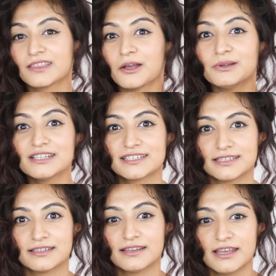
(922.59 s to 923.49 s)
Now
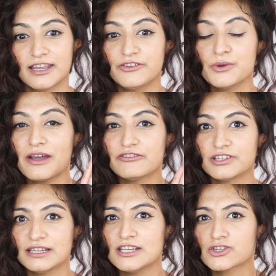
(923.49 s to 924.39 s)
listen, if you have
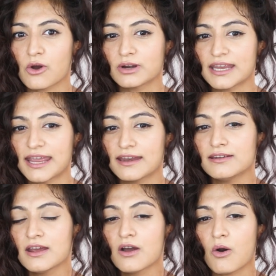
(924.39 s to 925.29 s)
really short
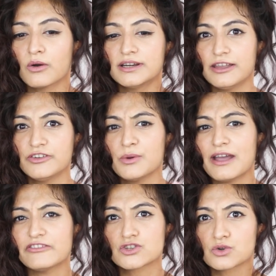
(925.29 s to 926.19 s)
hair or if you
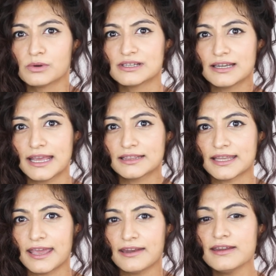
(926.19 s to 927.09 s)
have shoulder
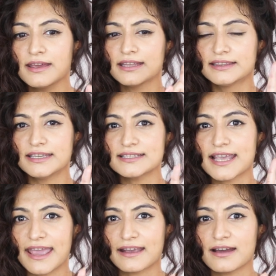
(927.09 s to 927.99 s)
length hair, this
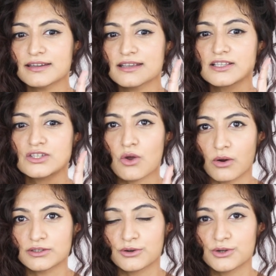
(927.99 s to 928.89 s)
haircut is
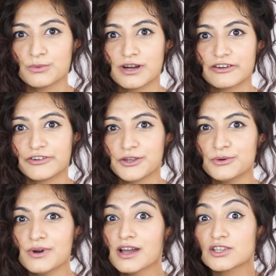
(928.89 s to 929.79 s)
not going to work for you.